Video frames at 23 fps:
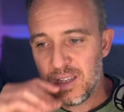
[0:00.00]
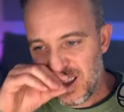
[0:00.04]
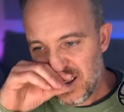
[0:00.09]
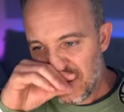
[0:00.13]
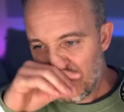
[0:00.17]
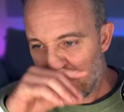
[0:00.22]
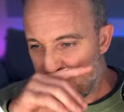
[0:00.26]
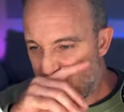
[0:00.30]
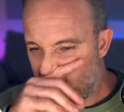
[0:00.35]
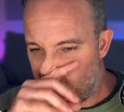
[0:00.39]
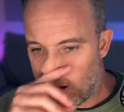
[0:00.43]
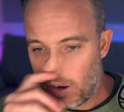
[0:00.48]

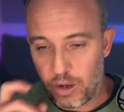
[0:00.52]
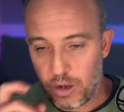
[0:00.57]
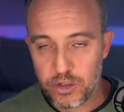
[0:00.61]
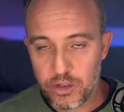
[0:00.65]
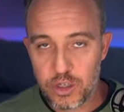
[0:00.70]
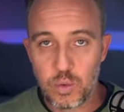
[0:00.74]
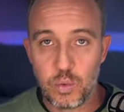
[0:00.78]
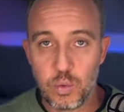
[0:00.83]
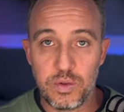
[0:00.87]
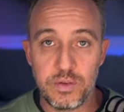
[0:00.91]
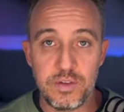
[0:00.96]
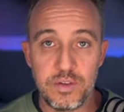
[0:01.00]
but I just
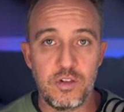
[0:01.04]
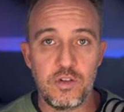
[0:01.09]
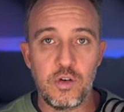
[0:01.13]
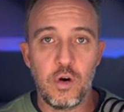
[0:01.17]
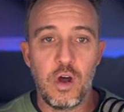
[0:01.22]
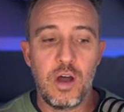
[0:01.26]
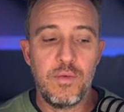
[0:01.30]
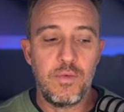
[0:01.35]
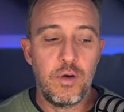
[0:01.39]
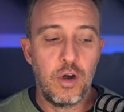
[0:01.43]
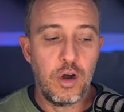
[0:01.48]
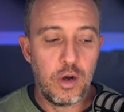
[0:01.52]
wanted to
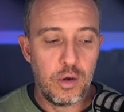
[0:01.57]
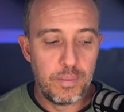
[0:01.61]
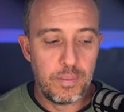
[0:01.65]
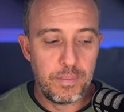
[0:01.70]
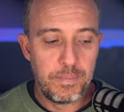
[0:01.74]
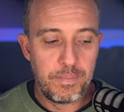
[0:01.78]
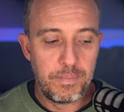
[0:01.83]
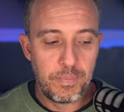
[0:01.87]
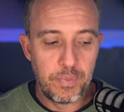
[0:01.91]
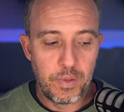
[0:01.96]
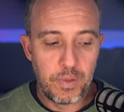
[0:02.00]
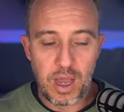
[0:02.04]
drive home
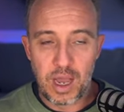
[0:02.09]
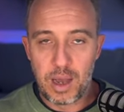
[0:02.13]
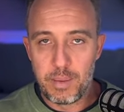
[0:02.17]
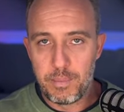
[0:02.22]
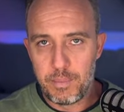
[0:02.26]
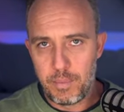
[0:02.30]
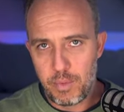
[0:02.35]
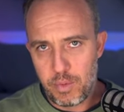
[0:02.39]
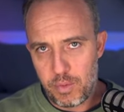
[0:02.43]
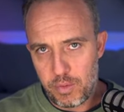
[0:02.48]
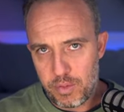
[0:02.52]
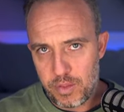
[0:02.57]

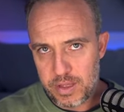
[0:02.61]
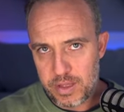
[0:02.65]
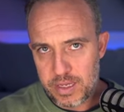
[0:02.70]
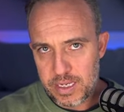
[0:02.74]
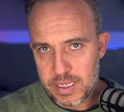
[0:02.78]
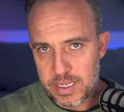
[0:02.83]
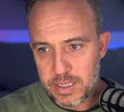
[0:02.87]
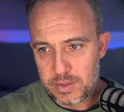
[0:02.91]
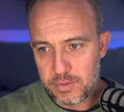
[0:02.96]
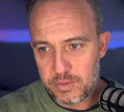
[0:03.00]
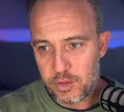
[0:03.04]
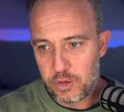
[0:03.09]
um,
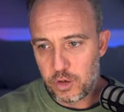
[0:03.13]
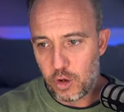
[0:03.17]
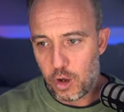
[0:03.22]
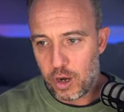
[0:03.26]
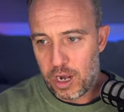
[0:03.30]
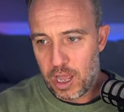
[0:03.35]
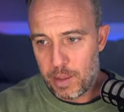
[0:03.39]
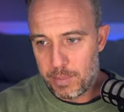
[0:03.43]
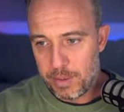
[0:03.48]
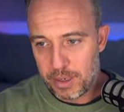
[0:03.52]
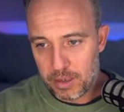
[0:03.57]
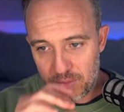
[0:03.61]
the the
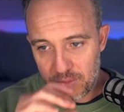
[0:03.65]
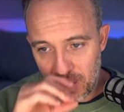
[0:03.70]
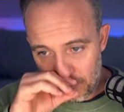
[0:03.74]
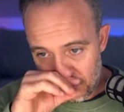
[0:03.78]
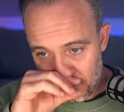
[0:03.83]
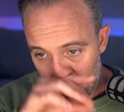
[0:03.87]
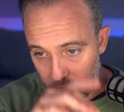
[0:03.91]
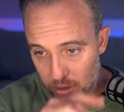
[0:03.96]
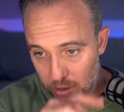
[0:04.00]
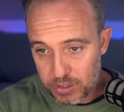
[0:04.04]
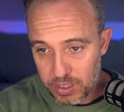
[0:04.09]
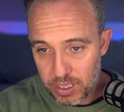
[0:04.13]
dynamic of that
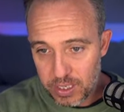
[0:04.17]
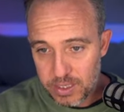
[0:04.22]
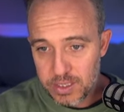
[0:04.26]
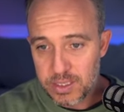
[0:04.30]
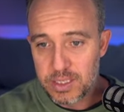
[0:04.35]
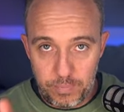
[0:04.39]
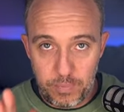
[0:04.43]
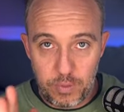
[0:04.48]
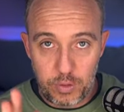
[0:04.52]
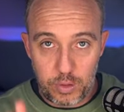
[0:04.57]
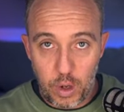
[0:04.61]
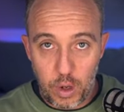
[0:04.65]
process.
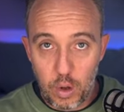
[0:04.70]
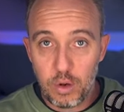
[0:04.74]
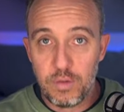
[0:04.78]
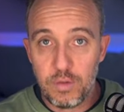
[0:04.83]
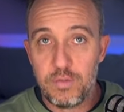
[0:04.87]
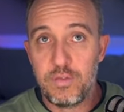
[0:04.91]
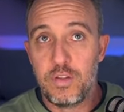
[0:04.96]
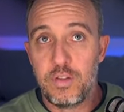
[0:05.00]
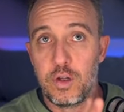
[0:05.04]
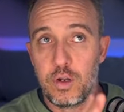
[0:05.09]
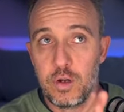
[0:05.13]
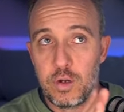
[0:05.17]
The goal of
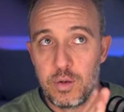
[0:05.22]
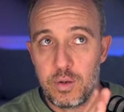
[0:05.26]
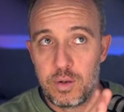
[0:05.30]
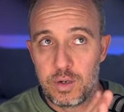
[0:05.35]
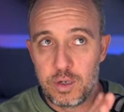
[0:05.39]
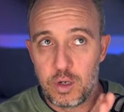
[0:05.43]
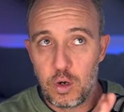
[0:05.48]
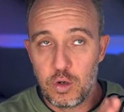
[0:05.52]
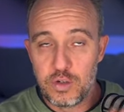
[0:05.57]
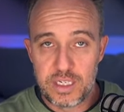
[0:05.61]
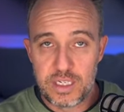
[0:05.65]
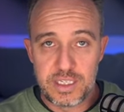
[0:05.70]
the
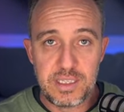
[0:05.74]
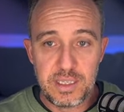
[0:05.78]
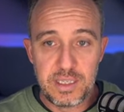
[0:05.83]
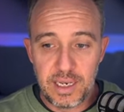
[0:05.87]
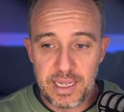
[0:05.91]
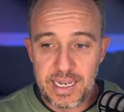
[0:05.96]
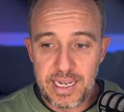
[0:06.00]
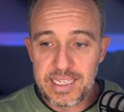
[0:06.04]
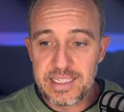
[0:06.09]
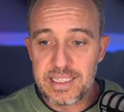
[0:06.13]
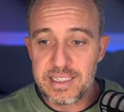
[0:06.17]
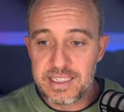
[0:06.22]
contacting the
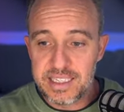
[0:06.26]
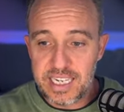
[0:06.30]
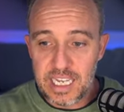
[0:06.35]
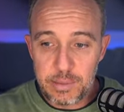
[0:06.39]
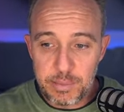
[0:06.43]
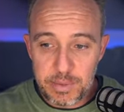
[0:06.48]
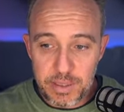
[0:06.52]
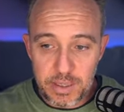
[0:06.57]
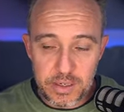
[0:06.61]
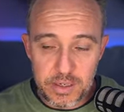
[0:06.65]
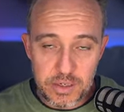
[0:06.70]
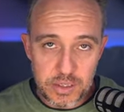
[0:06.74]
leads is to get them
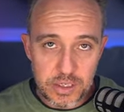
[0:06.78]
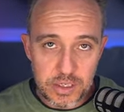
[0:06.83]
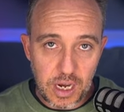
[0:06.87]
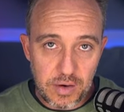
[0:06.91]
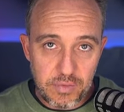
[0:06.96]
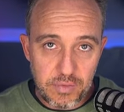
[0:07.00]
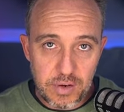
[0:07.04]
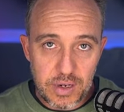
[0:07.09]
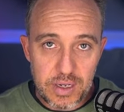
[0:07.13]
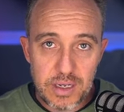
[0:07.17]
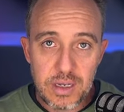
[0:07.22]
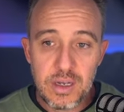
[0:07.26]
into
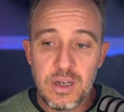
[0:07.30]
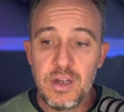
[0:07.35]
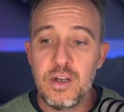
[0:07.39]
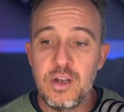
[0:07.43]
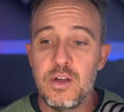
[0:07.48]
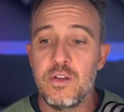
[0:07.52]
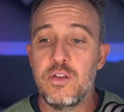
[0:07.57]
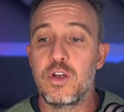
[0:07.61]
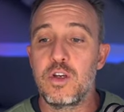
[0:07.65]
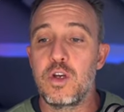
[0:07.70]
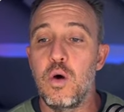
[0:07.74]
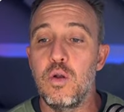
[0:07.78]
discovery.
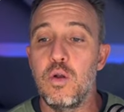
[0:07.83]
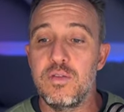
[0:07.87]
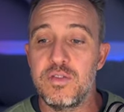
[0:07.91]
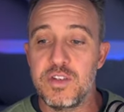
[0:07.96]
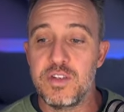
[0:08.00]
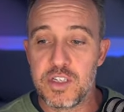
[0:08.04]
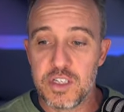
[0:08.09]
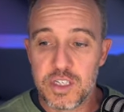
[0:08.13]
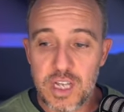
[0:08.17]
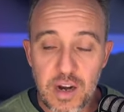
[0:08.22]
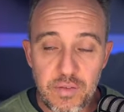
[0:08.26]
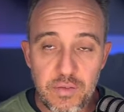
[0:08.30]
The goal of
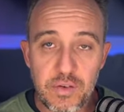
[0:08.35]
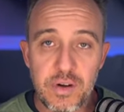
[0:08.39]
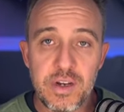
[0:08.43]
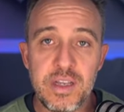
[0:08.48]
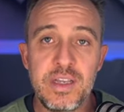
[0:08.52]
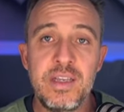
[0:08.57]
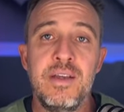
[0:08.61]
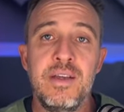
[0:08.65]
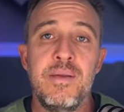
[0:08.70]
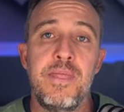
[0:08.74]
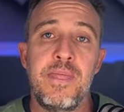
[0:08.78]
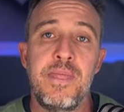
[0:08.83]
discovery
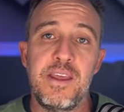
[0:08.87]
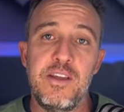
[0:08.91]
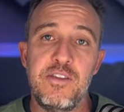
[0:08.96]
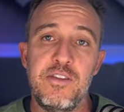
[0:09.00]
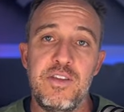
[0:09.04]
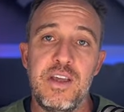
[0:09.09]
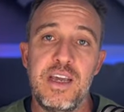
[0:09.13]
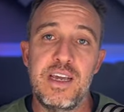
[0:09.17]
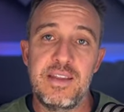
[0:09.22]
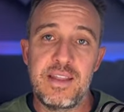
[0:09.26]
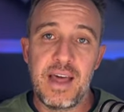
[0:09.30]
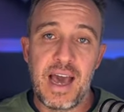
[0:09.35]
is
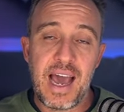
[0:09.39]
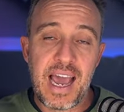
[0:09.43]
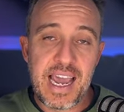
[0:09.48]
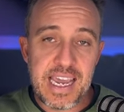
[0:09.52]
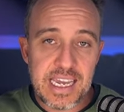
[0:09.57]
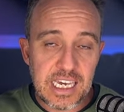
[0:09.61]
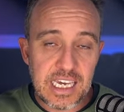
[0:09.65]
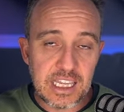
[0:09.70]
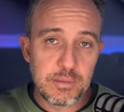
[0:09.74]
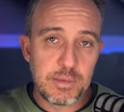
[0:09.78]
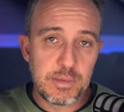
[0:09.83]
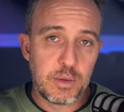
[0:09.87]
to either a
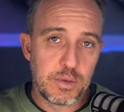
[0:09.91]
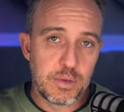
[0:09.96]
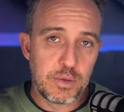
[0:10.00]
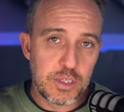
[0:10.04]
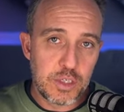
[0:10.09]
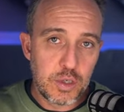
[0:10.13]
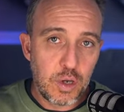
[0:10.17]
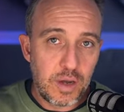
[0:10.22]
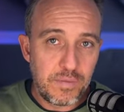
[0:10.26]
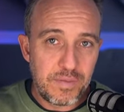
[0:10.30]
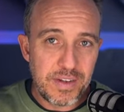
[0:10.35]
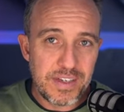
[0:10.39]
get them into a
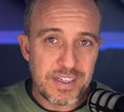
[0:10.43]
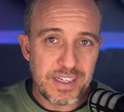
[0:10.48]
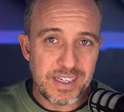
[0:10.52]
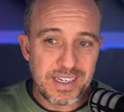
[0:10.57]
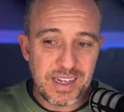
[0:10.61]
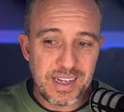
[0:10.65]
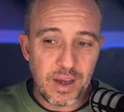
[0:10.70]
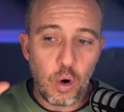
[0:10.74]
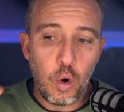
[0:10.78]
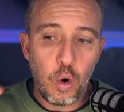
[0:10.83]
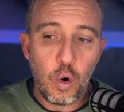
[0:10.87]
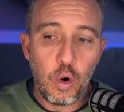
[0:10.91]
site visit
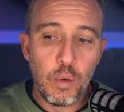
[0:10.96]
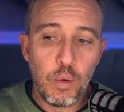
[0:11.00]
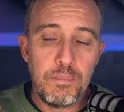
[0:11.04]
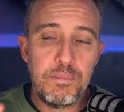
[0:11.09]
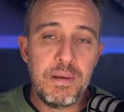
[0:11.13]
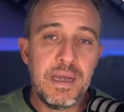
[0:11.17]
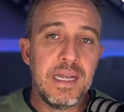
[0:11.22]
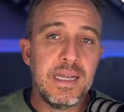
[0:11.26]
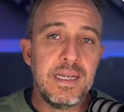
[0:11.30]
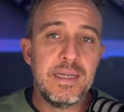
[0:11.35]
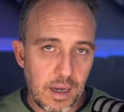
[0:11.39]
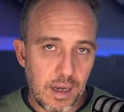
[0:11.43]
or
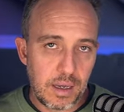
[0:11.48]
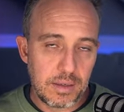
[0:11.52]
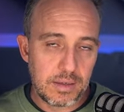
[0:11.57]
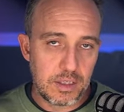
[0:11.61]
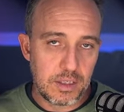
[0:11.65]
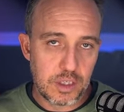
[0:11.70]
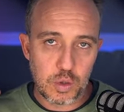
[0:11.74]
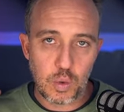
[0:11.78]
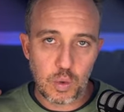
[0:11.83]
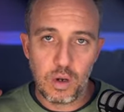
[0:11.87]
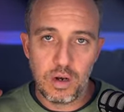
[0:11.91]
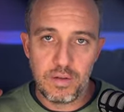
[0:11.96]
b
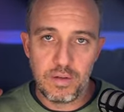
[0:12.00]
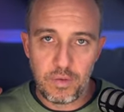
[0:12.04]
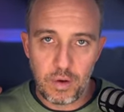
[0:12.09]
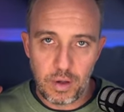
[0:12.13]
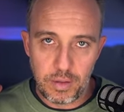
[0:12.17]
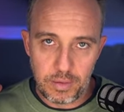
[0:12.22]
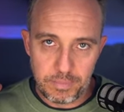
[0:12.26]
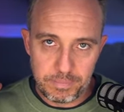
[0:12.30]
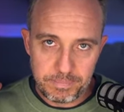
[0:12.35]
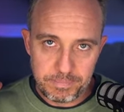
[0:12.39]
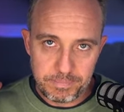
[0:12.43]
disqualify them.